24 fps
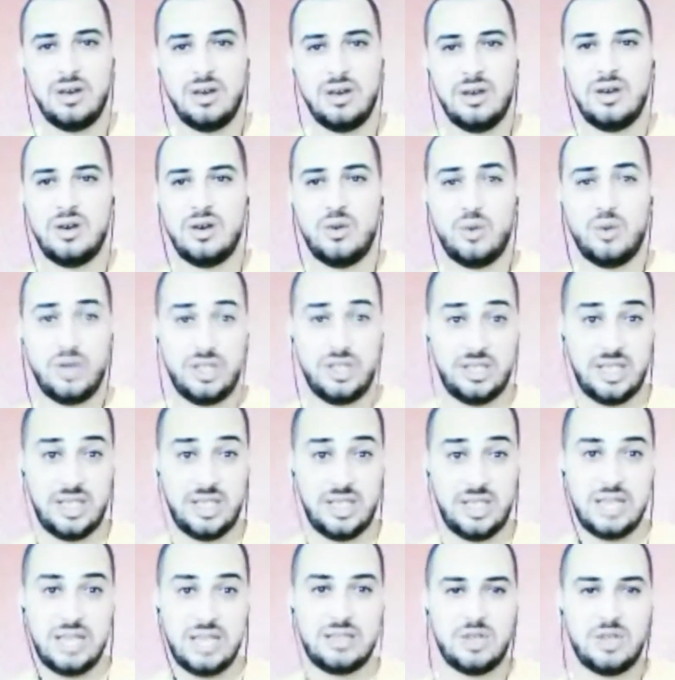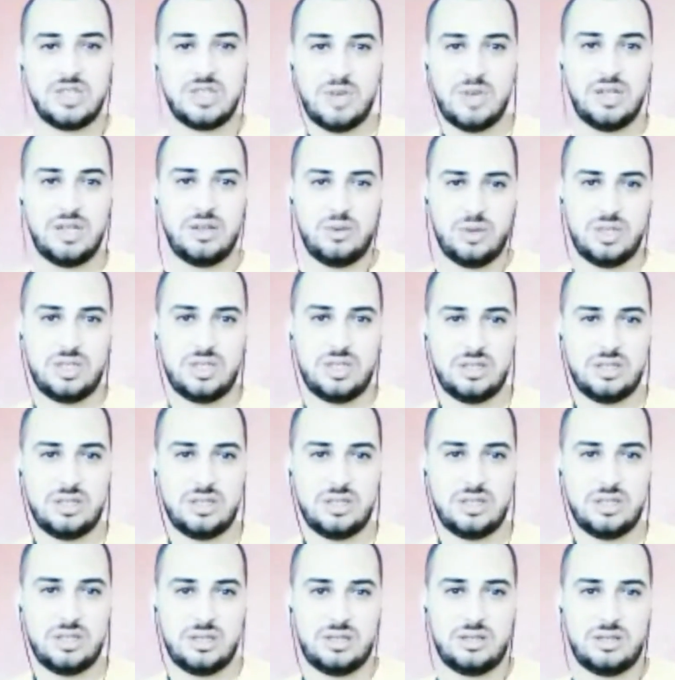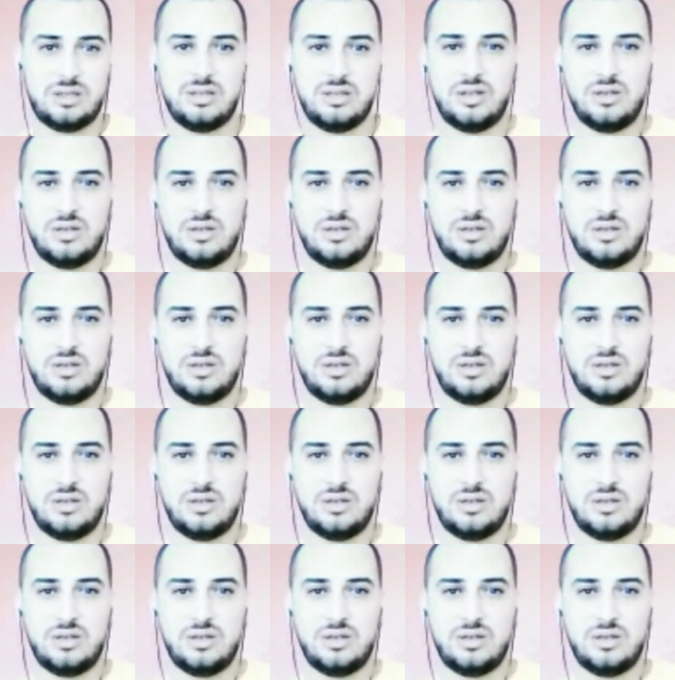with that much money, which is an